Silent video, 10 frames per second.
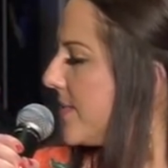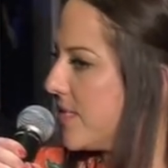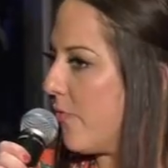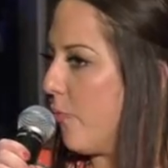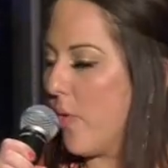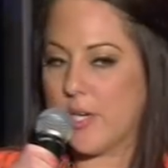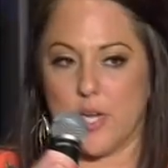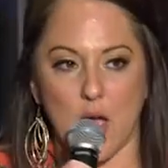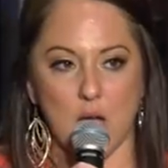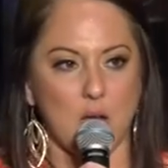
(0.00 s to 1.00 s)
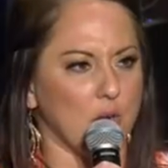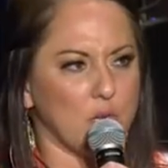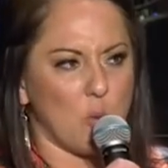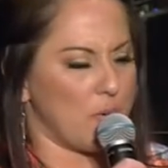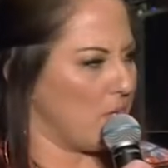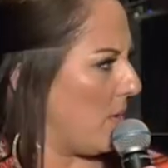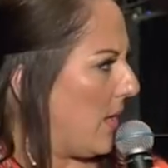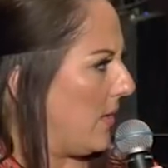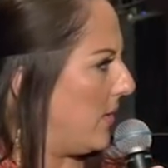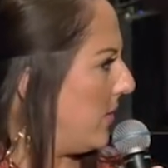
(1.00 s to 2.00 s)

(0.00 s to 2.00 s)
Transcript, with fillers: As if we're gonna knock on an open door.